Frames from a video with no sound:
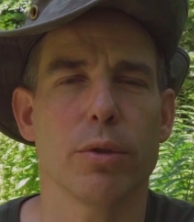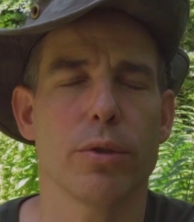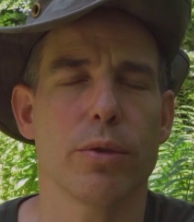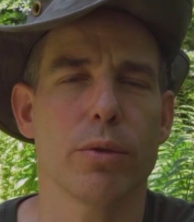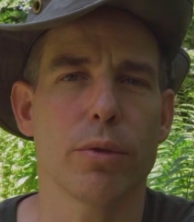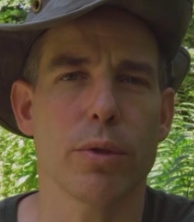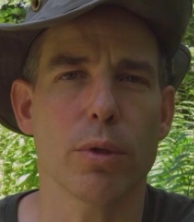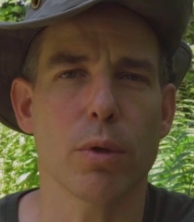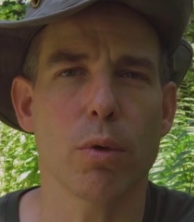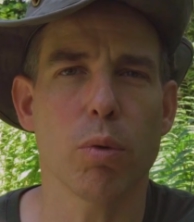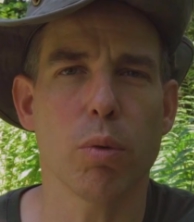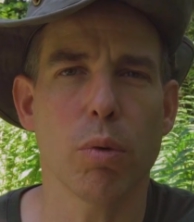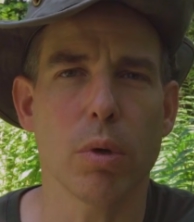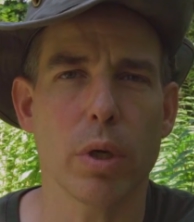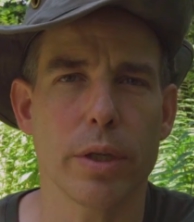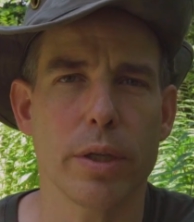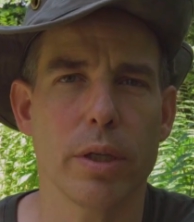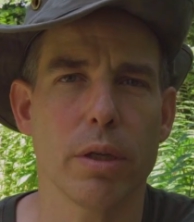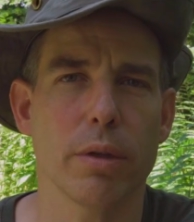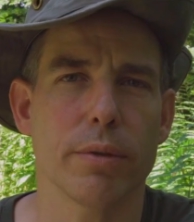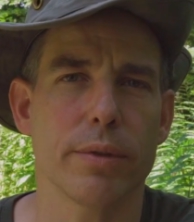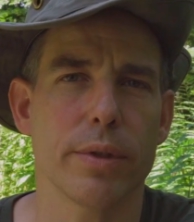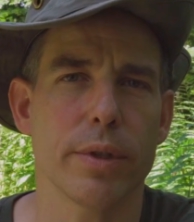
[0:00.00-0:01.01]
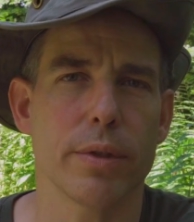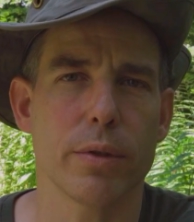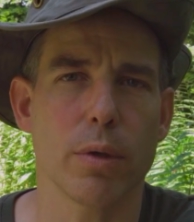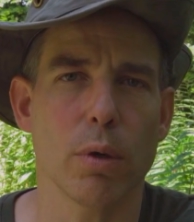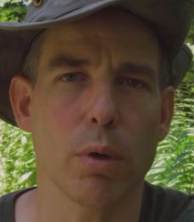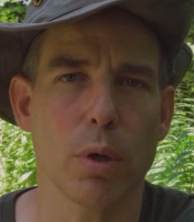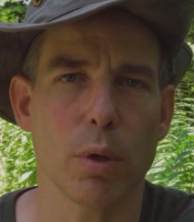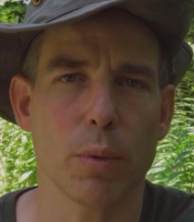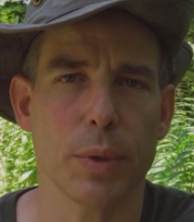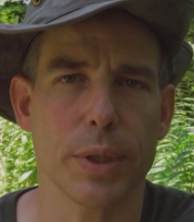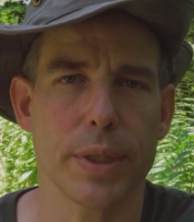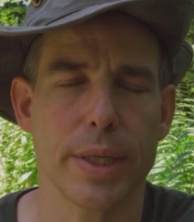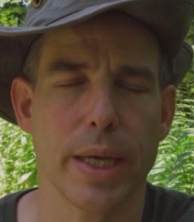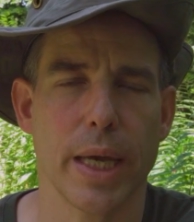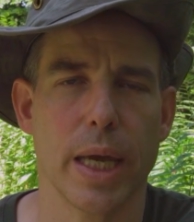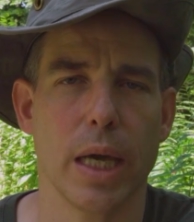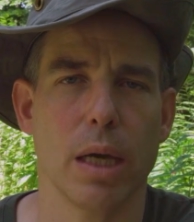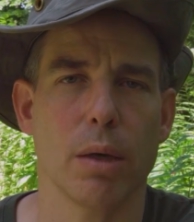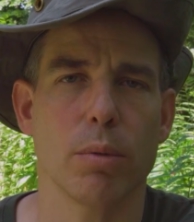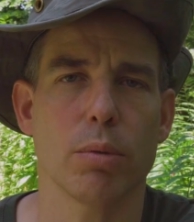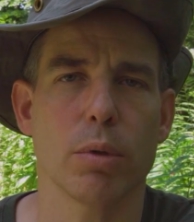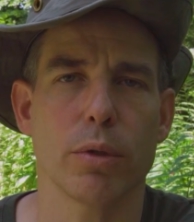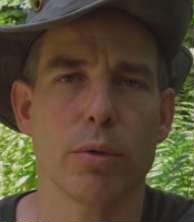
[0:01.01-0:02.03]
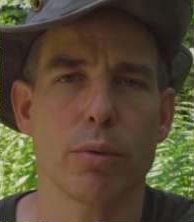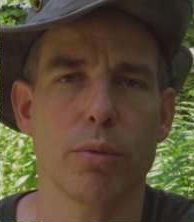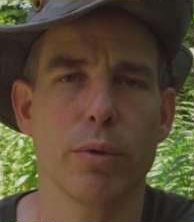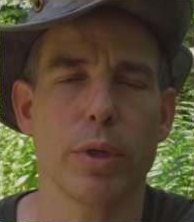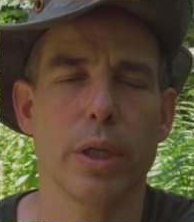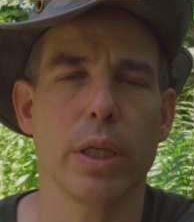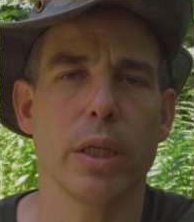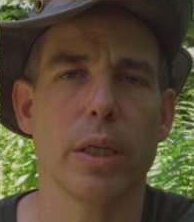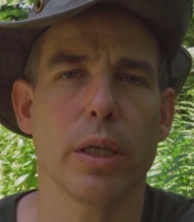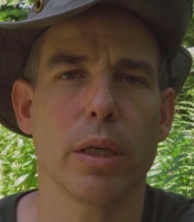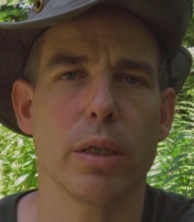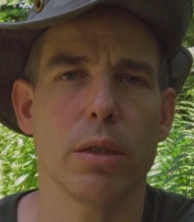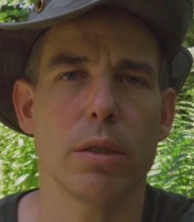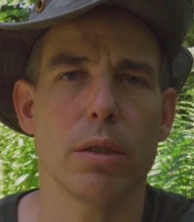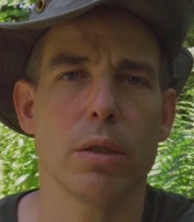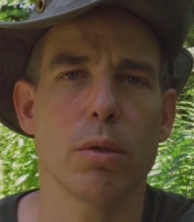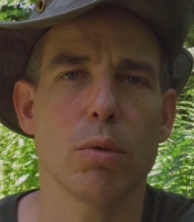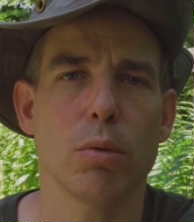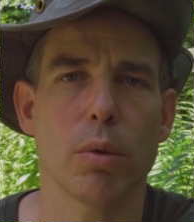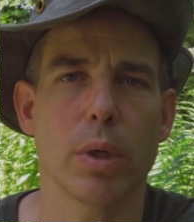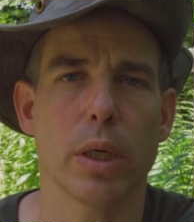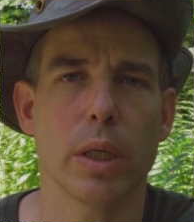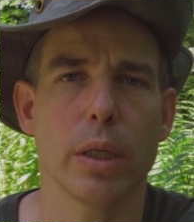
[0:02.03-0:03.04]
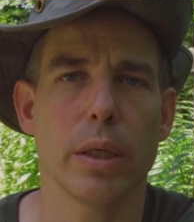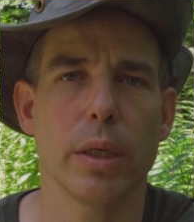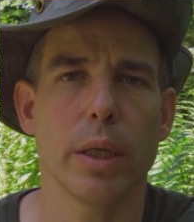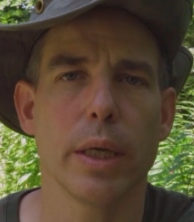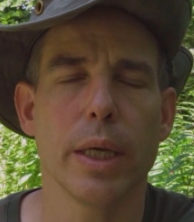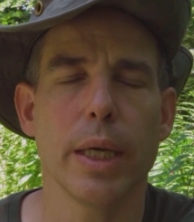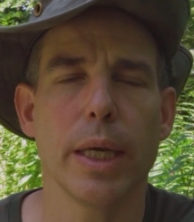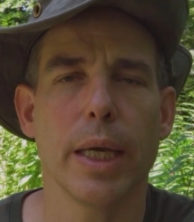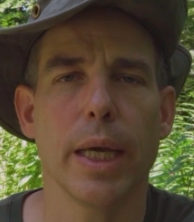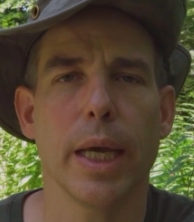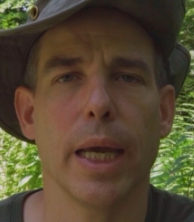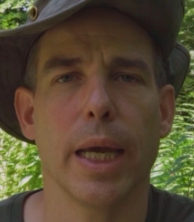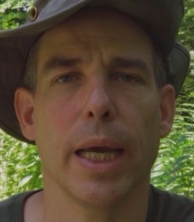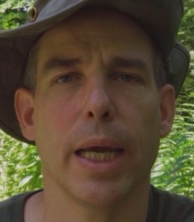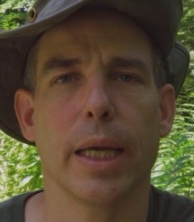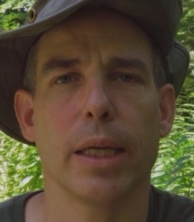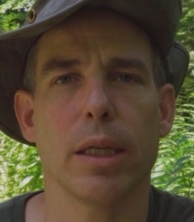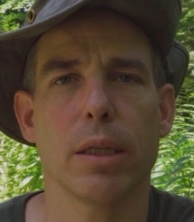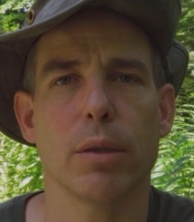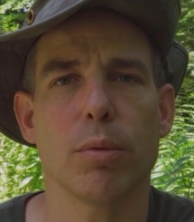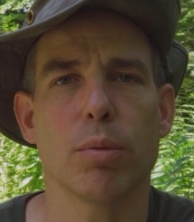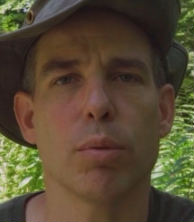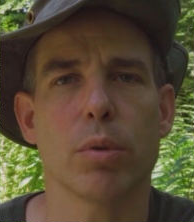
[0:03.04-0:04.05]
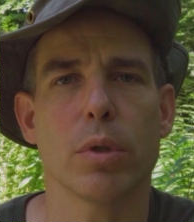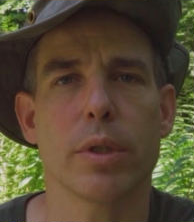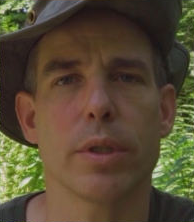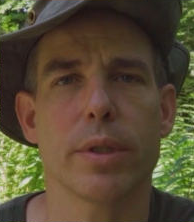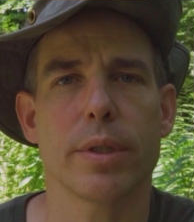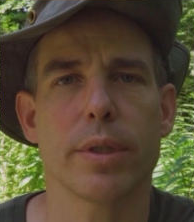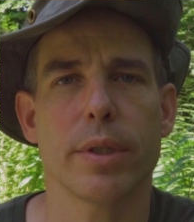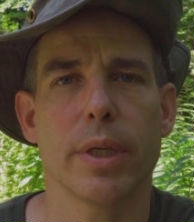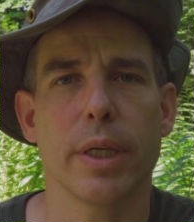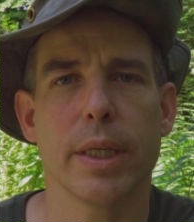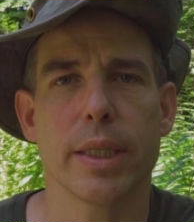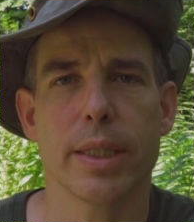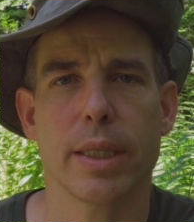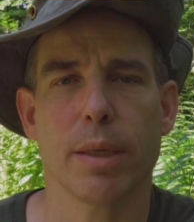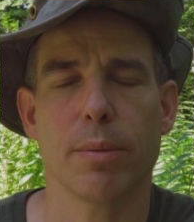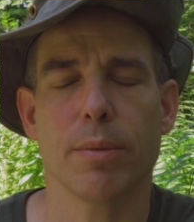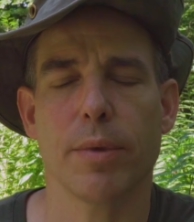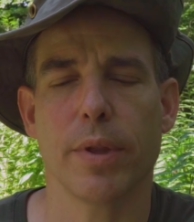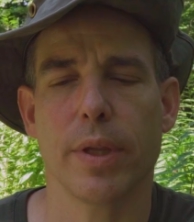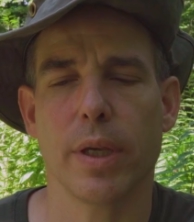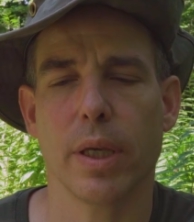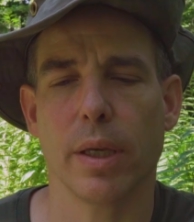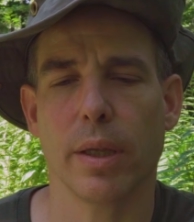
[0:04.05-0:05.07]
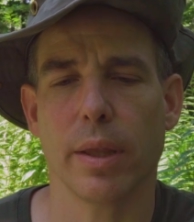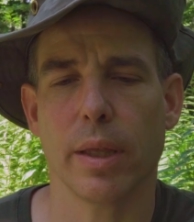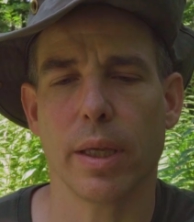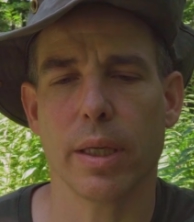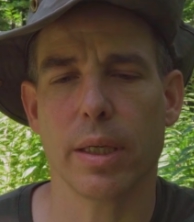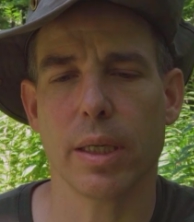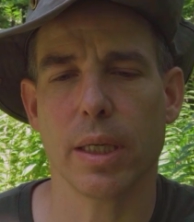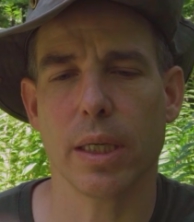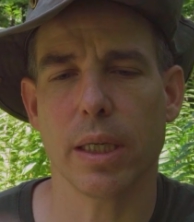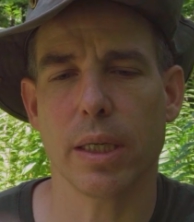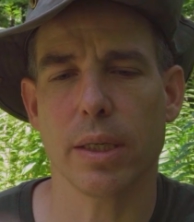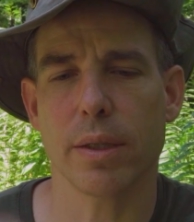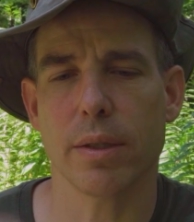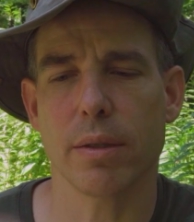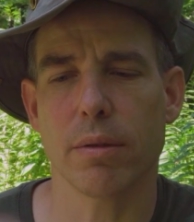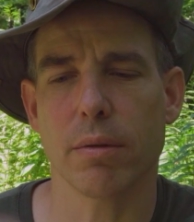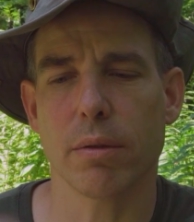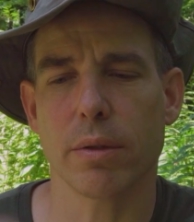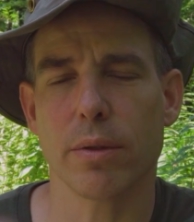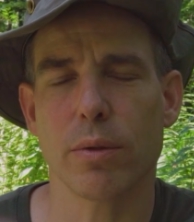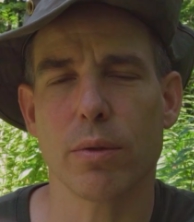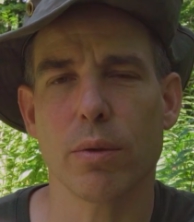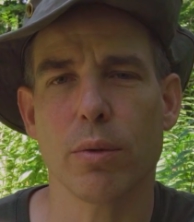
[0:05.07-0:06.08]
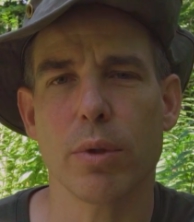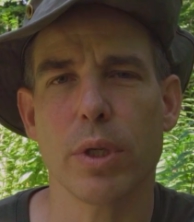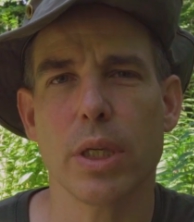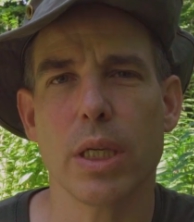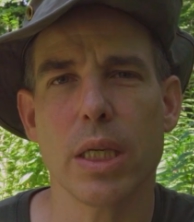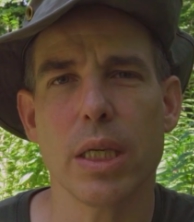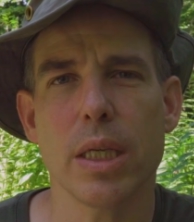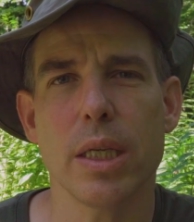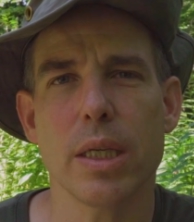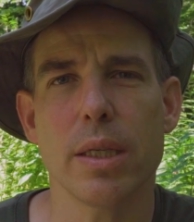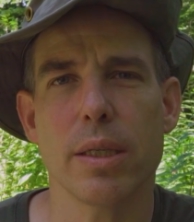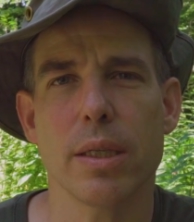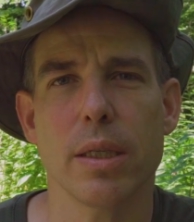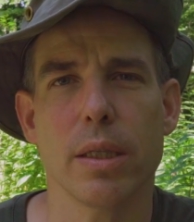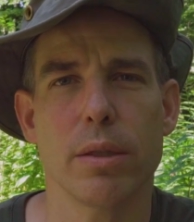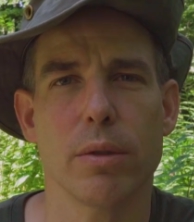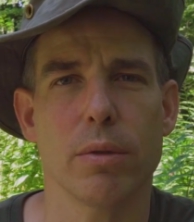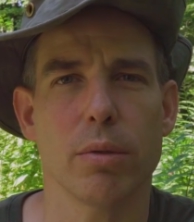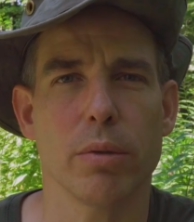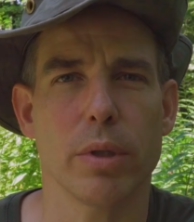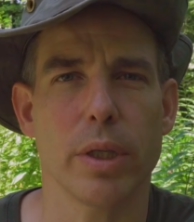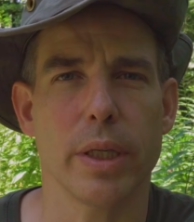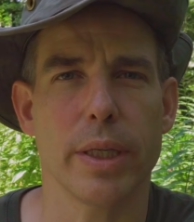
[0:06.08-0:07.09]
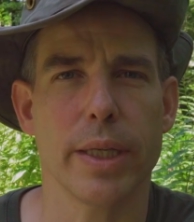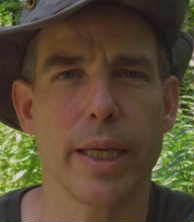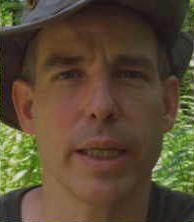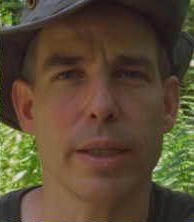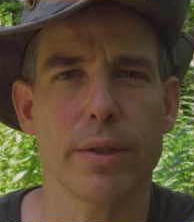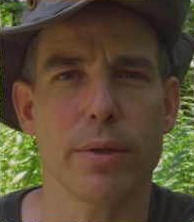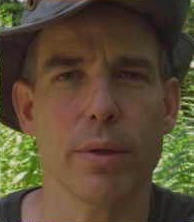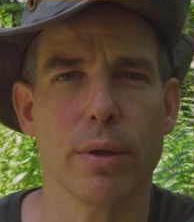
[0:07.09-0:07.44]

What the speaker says: So the quality of the SolarWinds hack was really a new one, and it was something that is not so easy to detect.